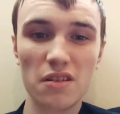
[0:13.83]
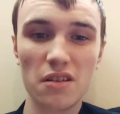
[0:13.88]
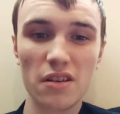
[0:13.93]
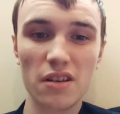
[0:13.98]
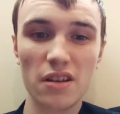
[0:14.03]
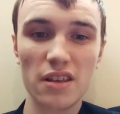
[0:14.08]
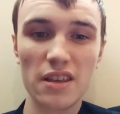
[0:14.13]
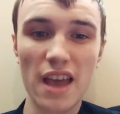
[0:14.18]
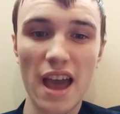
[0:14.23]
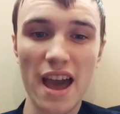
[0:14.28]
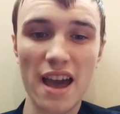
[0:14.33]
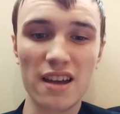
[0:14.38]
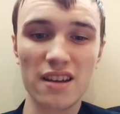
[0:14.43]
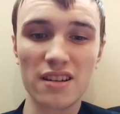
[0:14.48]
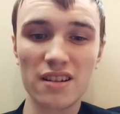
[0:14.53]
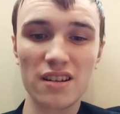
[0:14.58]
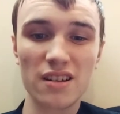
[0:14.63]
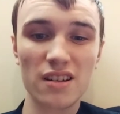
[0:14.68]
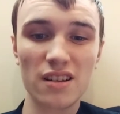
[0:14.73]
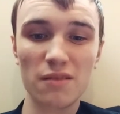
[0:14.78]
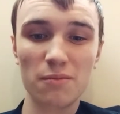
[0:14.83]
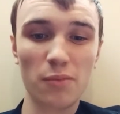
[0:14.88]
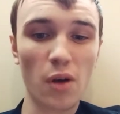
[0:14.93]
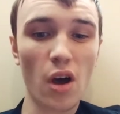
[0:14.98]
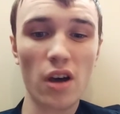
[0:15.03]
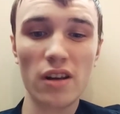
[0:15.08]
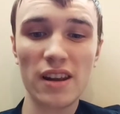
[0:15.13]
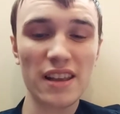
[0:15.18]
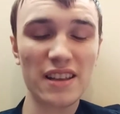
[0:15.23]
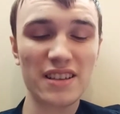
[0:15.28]
yeah,
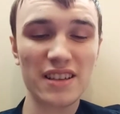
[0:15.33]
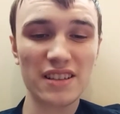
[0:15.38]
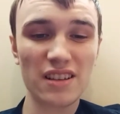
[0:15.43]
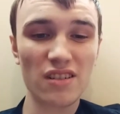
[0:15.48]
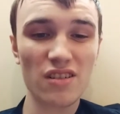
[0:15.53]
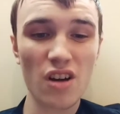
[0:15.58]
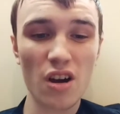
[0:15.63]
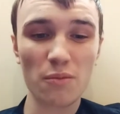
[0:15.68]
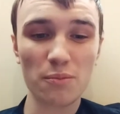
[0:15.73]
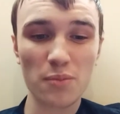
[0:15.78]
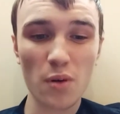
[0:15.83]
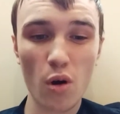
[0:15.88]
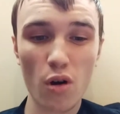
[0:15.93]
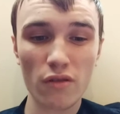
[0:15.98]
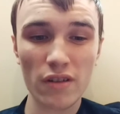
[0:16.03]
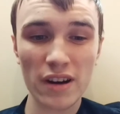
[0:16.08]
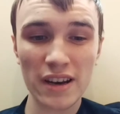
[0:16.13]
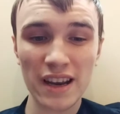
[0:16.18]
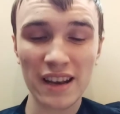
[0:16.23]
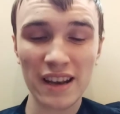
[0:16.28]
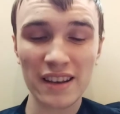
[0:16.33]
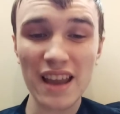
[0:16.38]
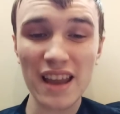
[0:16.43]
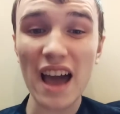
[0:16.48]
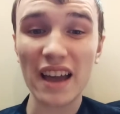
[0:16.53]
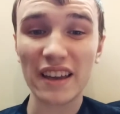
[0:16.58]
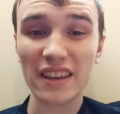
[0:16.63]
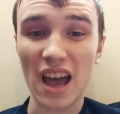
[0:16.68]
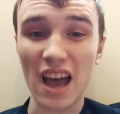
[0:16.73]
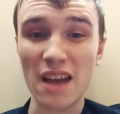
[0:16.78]
Burnley didn't look boring in
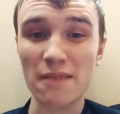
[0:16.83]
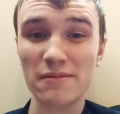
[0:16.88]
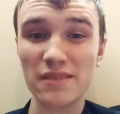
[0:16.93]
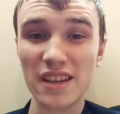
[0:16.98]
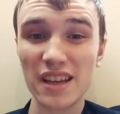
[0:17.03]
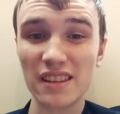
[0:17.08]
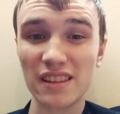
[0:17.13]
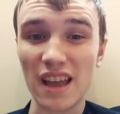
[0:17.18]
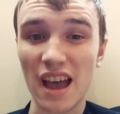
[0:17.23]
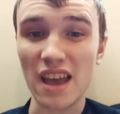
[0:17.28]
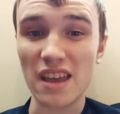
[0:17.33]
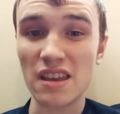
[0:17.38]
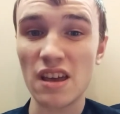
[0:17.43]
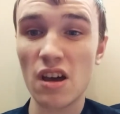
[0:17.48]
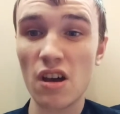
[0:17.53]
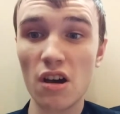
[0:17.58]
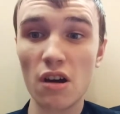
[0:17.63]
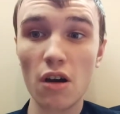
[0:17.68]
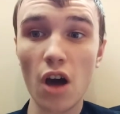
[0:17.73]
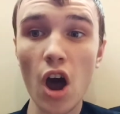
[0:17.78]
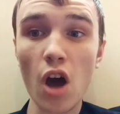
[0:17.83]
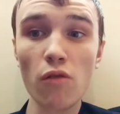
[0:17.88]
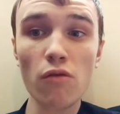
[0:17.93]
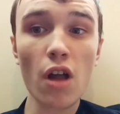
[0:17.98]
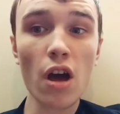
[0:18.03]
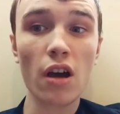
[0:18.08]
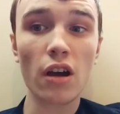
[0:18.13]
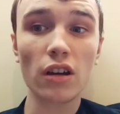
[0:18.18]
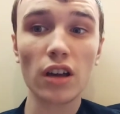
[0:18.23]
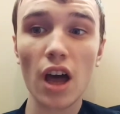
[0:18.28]
that game, did they? Oh
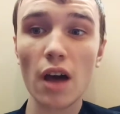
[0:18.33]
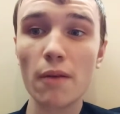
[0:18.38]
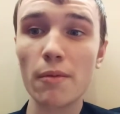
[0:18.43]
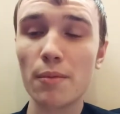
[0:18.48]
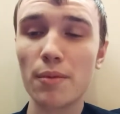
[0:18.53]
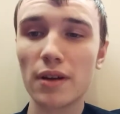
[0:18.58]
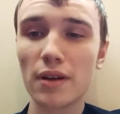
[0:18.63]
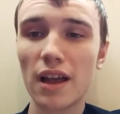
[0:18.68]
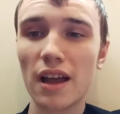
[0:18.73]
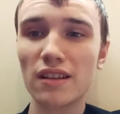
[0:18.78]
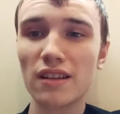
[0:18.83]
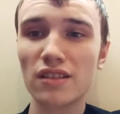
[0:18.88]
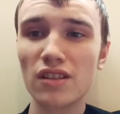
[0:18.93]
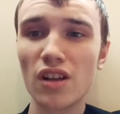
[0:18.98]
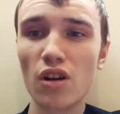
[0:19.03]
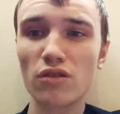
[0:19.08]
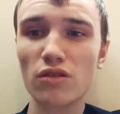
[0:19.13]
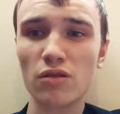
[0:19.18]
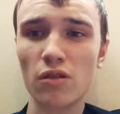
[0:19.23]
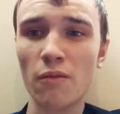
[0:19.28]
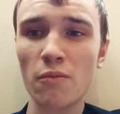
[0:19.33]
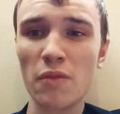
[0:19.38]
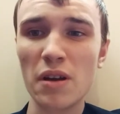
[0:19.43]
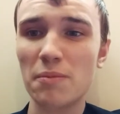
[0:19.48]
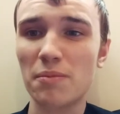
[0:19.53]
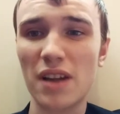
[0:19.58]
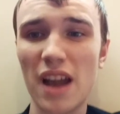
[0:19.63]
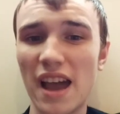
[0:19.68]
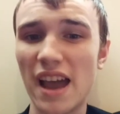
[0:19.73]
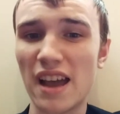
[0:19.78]
look, come up against Arsenal and we
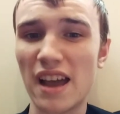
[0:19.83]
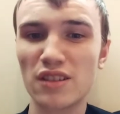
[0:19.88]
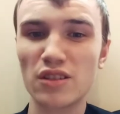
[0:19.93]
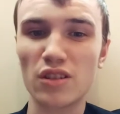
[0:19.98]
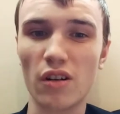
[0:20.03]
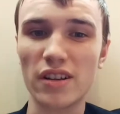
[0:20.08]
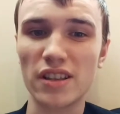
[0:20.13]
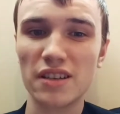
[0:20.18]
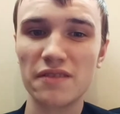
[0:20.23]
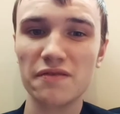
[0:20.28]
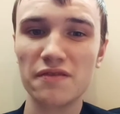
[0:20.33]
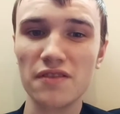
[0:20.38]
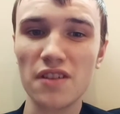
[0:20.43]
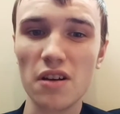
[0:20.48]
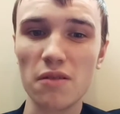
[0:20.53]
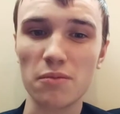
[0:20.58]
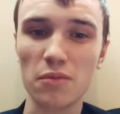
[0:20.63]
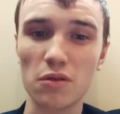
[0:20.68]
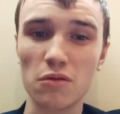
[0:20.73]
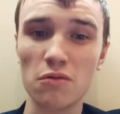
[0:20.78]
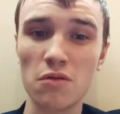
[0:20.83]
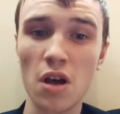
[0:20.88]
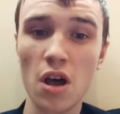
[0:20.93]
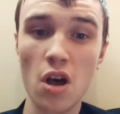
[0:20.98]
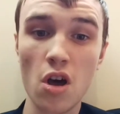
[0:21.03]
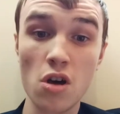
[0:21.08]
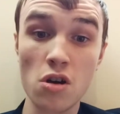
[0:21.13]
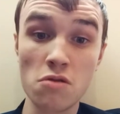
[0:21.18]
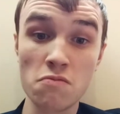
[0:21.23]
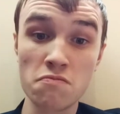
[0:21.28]
play exciting football.
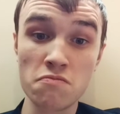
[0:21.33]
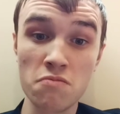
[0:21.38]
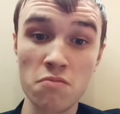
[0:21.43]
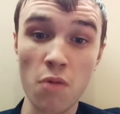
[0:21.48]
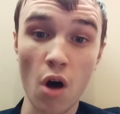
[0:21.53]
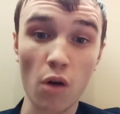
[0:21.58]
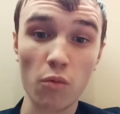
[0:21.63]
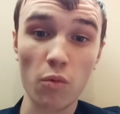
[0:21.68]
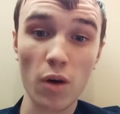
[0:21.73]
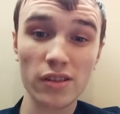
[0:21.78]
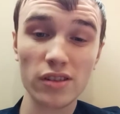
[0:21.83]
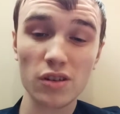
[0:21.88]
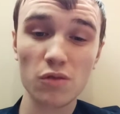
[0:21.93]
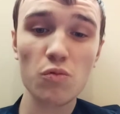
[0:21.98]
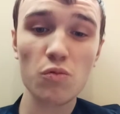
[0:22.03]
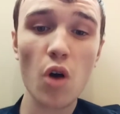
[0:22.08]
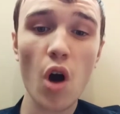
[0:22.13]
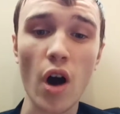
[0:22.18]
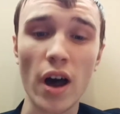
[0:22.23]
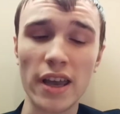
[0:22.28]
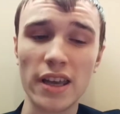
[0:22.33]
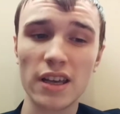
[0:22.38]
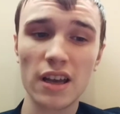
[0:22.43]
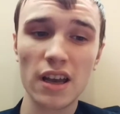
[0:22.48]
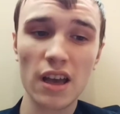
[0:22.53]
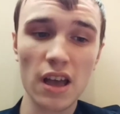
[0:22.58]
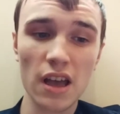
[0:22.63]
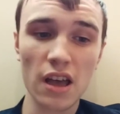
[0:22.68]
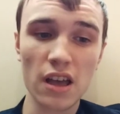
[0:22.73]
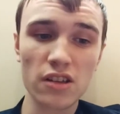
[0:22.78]
I wonder why.
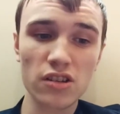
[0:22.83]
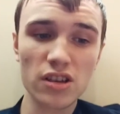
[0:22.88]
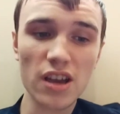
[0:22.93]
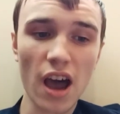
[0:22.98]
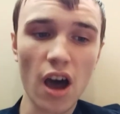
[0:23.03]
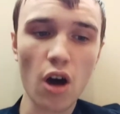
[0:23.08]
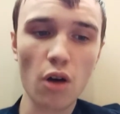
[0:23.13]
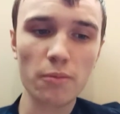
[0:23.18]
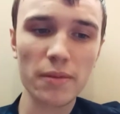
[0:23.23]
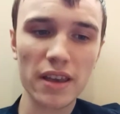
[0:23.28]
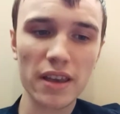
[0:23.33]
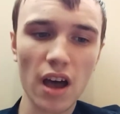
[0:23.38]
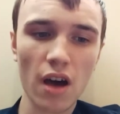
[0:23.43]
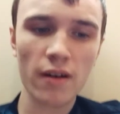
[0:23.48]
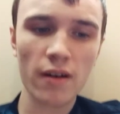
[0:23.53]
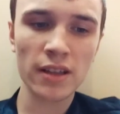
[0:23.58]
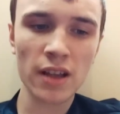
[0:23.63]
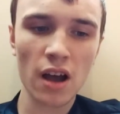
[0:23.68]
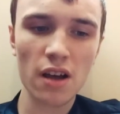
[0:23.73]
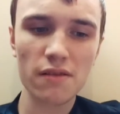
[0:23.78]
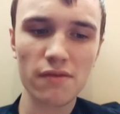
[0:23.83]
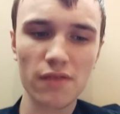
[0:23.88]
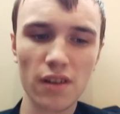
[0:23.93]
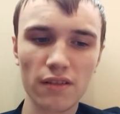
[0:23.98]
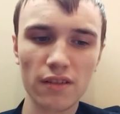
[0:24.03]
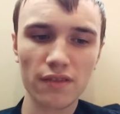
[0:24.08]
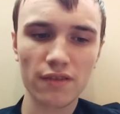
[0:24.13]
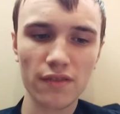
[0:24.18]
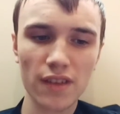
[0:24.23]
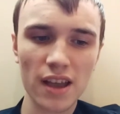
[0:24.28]
So yeah, I'll be going over
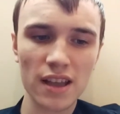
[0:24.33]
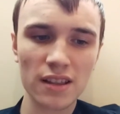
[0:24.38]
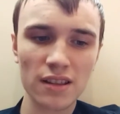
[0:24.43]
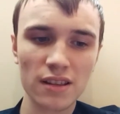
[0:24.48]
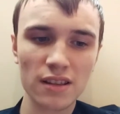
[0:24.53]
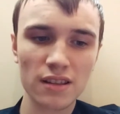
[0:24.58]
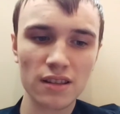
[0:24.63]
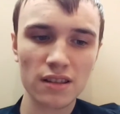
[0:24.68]
a few